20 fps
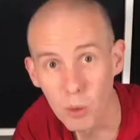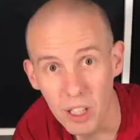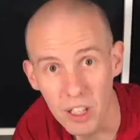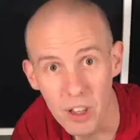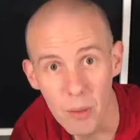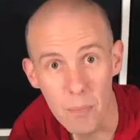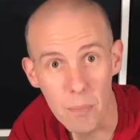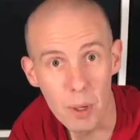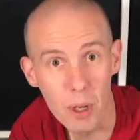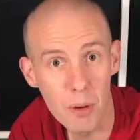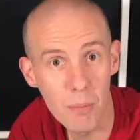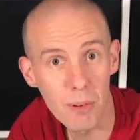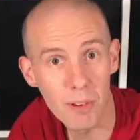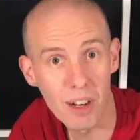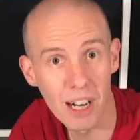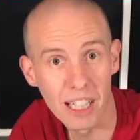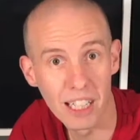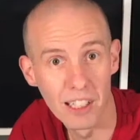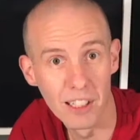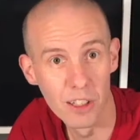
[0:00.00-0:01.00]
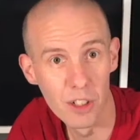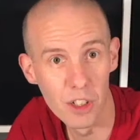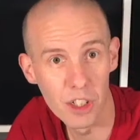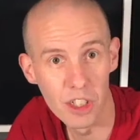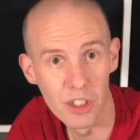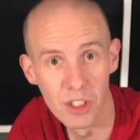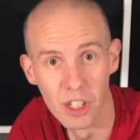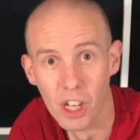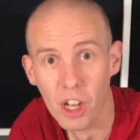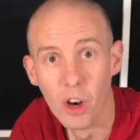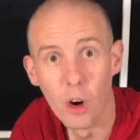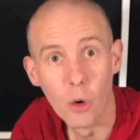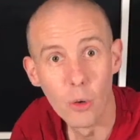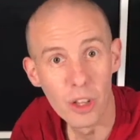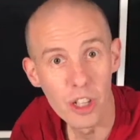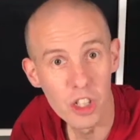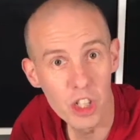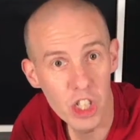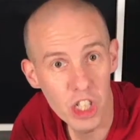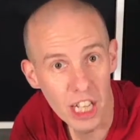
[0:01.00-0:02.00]
it the Boomerang Illusion or the
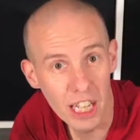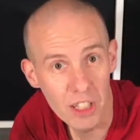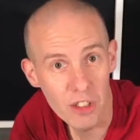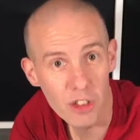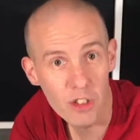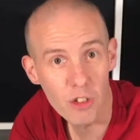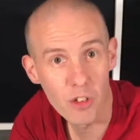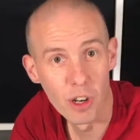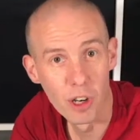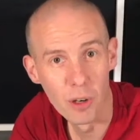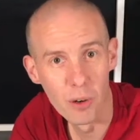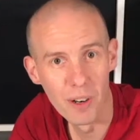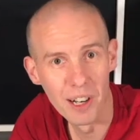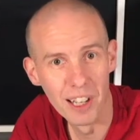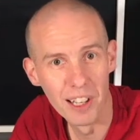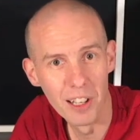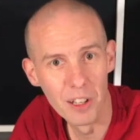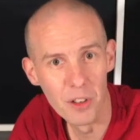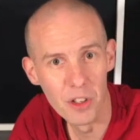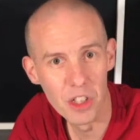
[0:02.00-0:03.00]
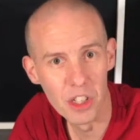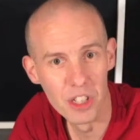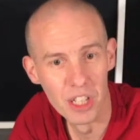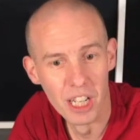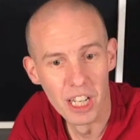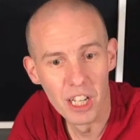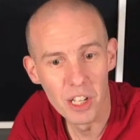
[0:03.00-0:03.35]
Jastro Illusion.